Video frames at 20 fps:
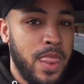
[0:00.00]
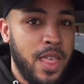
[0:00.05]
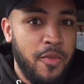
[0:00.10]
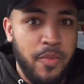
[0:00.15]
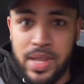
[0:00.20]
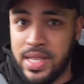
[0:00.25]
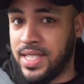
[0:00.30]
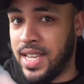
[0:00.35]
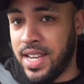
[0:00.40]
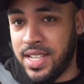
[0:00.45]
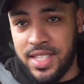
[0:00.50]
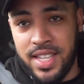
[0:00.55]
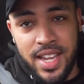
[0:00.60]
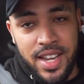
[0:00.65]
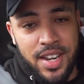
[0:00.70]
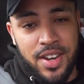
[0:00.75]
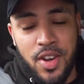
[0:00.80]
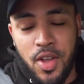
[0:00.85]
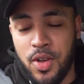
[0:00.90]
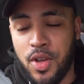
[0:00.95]
Been
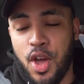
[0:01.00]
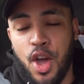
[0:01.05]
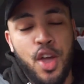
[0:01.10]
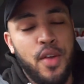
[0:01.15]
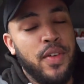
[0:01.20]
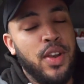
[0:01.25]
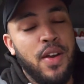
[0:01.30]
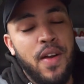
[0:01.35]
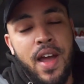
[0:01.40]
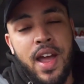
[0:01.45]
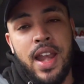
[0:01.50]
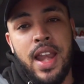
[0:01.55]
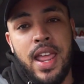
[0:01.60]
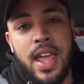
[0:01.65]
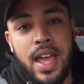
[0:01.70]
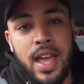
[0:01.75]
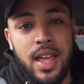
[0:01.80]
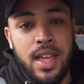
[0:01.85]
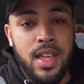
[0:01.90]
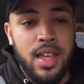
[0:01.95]
tested, no COVID around
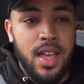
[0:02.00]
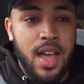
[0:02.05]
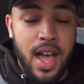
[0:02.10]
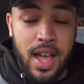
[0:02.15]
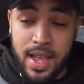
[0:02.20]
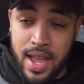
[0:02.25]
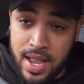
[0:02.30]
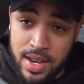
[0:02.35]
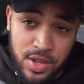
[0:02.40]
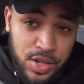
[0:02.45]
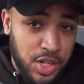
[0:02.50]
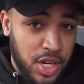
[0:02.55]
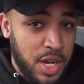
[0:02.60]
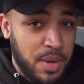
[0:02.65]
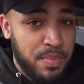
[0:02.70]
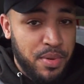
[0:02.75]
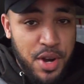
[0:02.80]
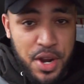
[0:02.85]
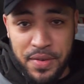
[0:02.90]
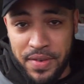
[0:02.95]
here. I can show you
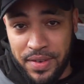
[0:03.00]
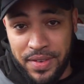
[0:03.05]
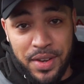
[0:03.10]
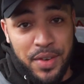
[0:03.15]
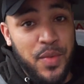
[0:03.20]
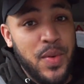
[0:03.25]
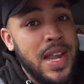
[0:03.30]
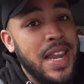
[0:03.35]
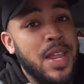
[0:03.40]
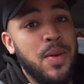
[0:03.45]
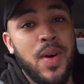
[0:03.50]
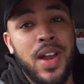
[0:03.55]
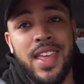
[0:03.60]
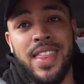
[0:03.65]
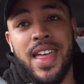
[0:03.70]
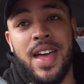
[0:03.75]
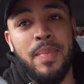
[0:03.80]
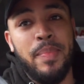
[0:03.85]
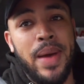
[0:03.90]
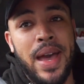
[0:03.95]
proof if you really want it
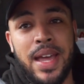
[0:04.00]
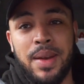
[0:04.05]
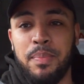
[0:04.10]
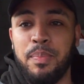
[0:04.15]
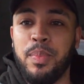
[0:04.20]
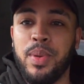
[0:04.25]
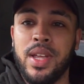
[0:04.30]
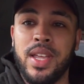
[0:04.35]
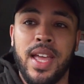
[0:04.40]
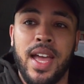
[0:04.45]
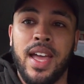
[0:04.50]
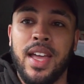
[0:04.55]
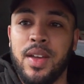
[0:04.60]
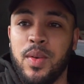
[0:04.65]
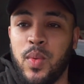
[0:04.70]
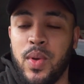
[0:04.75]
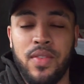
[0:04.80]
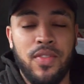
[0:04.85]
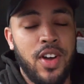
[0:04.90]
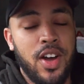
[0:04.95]
that bad, but yeah,
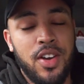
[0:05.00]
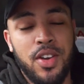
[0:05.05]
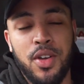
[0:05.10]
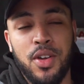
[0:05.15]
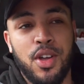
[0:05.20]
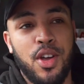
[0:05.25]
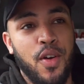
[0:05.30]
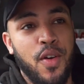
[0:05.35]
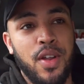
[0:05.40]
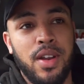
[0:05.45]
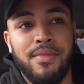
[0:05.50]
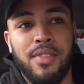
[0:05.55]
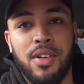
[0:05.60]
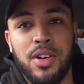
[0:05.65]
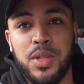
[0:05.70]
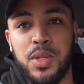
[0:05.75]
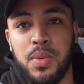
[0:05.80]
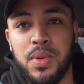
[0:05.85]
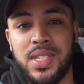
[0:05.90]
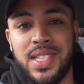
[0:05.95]
we've got no
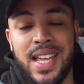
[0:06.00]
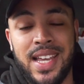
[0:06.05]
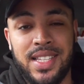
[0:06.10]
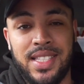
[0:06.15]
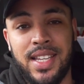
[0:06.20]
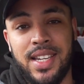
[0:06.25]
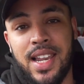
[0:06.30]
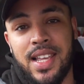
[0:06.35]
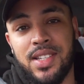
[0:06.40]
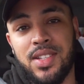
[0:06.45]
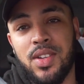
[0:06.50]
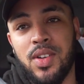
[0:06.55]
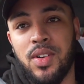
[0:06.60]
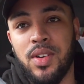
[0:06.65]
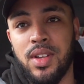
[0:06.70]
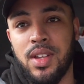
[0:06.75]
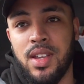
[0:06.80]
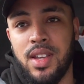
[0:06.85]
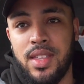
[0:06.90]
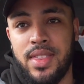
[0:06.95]
coronavirus. It was tested last
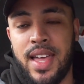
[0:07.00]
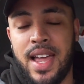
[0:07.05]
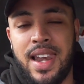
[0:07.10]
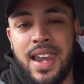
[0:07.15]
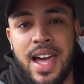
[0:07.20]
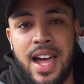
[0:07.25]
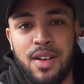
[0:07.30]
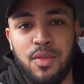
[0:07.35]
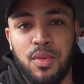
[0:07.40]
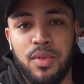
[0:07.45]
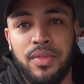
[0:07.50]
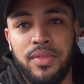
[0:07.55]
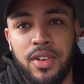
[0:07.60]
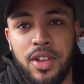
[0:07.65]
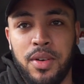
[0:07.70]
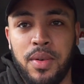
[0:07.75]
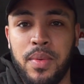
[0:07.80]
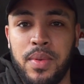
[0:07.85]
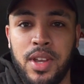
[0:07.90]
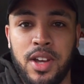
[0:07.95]
night. That lateral
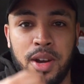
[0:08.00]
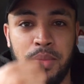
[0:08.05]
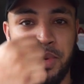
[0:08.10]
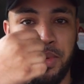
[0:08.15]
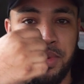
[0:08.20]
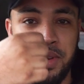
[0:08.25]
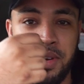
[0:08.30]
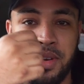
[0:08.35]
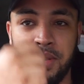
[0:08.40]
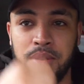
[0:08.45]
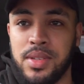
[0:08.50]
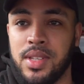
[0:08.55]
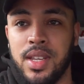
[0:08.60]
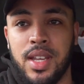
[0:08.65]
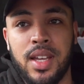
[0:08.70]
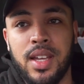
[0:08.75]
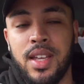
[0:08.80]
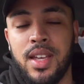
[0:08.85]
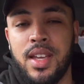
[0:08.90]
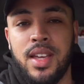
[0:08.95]
flow when you got to put your nose
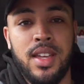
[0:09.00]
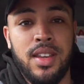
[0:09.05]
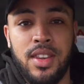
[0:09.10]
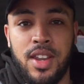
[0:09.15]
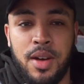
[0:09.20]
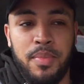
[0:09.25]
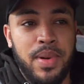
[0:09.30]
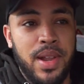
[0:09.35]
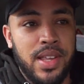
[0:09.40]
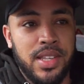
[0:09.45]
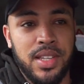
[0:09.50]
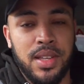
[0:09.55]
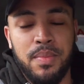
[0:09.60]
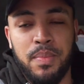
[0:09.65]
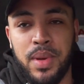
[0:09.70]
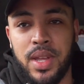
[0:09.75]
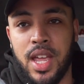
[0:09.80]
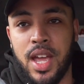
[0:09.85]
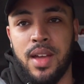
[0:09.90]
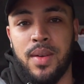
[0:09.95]
here, not pleasant,
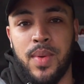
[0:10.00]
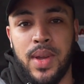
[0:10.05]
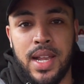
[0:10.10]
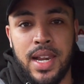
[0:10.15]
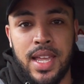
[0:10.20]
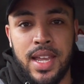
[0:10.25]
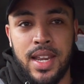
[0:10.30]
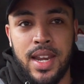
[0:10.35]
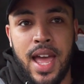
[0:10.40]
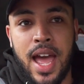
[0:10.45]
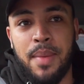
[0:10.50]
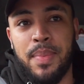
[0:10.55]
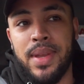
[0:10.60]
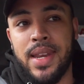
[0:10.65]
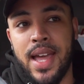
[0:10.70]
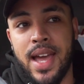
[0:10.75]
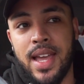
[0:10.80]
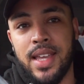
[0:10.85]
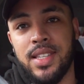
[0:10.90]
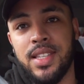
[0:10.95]
but yeah, we're clean, happy
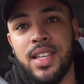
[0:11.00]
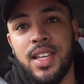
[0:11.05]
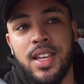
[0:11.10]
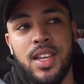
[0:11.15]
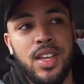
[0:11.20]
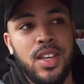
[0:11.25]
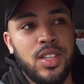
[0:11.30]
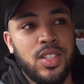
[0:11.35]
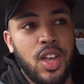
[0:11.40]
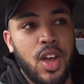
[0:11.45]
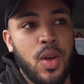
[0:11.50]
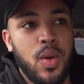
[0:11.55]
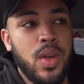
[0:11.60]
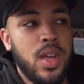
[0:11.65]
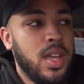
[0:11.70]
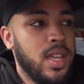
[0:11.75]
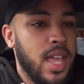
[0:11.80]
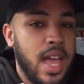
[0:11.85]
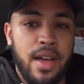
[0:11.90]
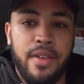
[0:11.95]
days. So
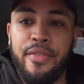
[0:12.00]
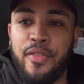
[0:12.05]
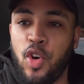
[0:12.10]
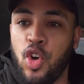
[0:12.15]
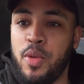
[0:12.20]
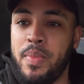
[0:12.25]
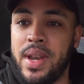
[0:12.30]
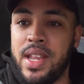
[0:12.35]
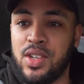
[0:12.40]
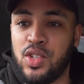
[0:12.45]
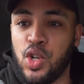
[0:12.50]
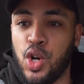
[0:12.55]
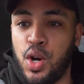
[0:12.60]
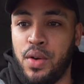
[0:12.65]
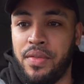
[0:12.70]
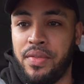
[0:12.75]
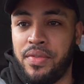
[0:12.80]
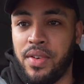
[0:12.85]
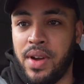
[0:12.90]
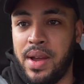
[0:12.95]
yeah, 40 minutes
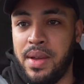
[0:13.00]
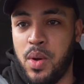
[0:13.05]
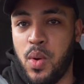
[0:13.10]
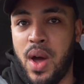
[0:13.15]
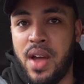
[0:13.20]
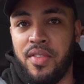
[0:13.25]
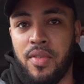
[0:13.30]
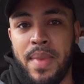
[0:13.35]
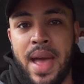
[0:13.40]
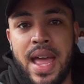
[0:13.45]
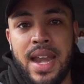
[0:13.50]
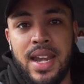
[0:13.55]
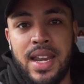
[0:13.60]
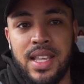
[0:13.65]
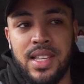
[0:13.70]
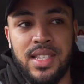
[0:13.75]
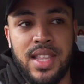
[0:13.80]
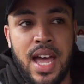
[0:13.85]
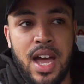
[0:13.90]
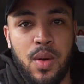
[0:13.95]
drive right away from
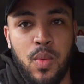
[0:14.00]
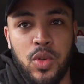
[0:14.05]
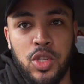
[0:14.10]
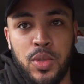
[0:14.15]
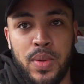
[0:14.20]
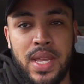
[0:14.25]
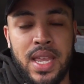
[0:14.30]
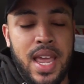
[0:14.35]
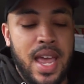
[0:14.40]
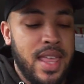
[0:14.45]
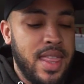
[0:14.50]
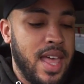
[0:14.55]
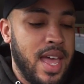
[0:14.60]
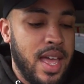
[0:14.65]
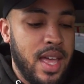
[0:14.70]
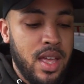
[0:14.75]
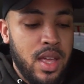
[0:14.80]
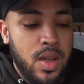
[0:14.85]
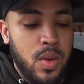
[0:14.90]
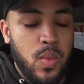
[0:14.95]
Andy's now. Once we get
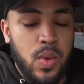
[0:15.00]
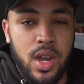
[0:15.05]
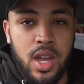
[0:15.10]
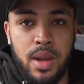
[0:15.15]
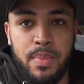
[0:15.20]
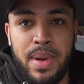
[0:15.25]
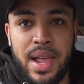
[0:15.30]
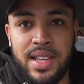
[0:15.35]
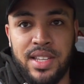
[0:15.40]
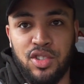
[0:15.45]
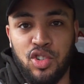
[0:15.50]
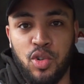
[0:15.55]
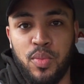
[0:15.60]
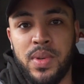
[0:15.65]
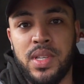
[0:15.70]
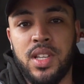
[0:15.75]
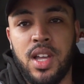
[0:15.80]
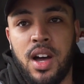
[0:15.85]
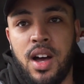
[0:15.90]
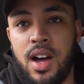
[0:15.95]
there, we're gonna plaster up
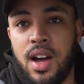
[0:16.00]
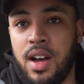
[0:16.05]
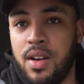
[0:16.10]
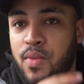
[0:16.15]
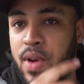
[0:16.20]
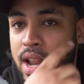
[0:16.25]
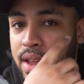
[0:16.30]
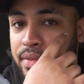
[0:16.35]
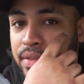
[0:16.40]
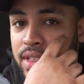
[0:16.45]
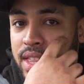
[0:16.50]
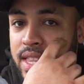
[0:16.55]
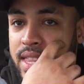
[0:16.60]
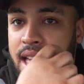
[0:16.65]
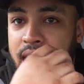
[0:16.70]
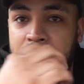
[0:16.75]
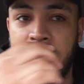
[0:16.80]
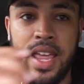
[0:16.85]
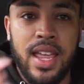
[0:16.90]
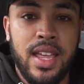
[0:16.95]
his car, ready for the
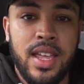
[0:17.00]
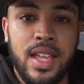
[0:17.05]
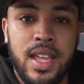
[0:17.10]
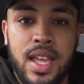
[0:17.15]
day.